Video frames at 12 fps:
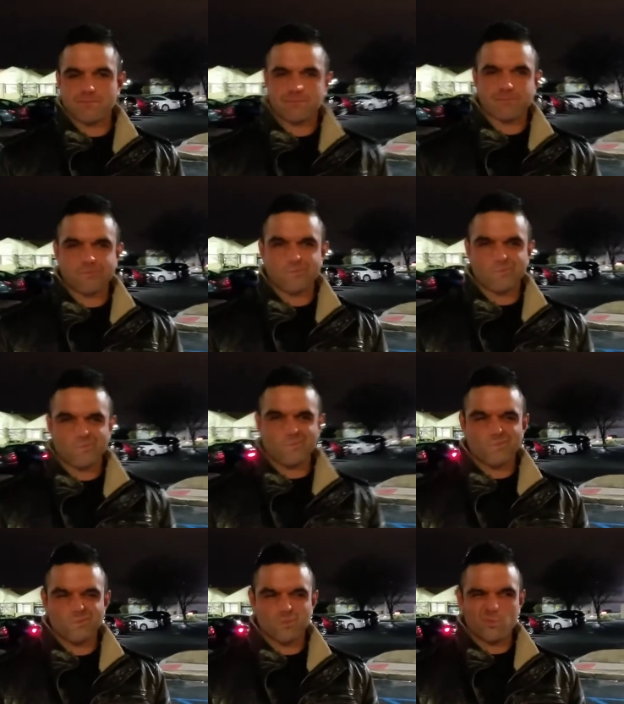
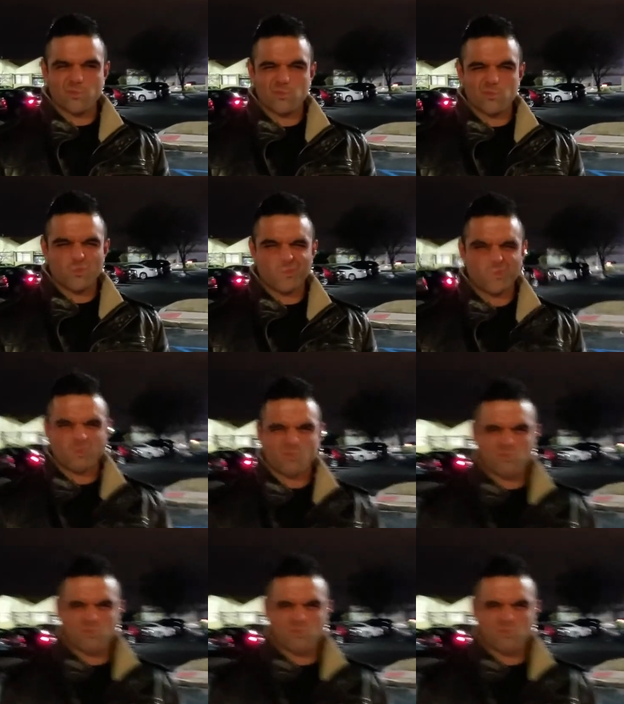Nobody speaks.